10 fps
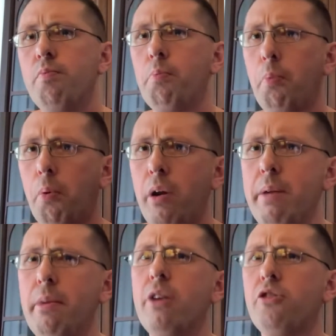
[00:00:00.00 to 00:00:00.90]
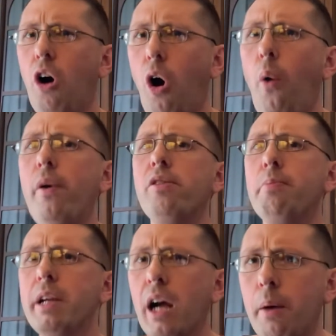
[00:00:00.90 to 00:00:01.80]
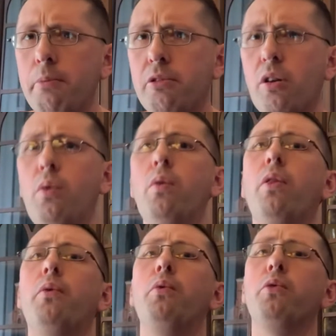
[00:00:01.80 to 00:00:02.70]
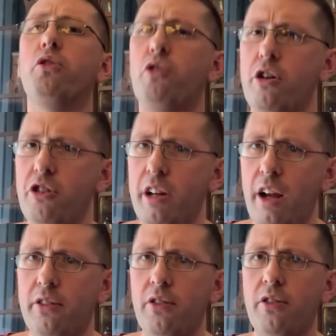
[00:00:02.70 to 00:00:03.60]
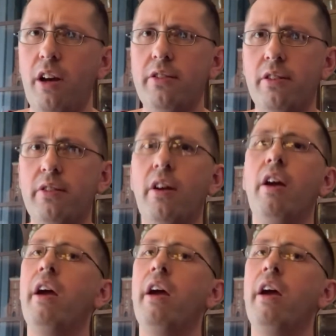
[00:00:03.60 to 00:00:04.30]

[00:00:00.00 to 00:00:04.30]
pretty much always become so through stretching exercises